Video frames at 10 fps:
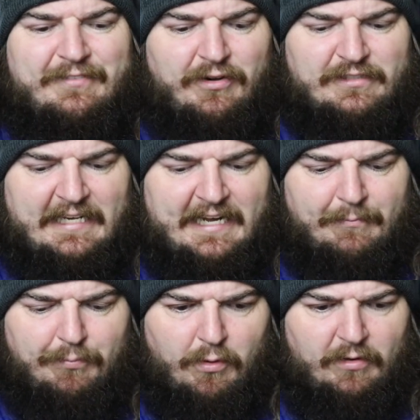First, I
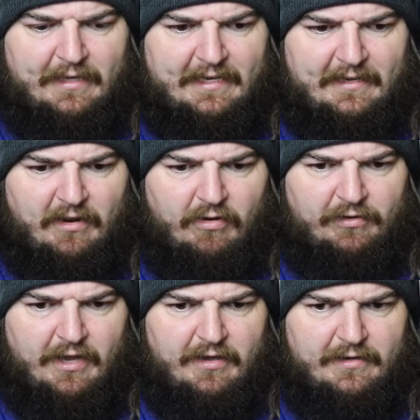got to pull it, get it
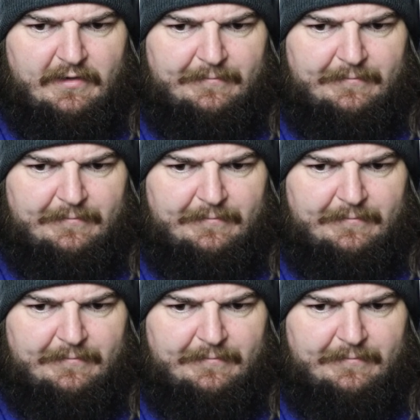all done,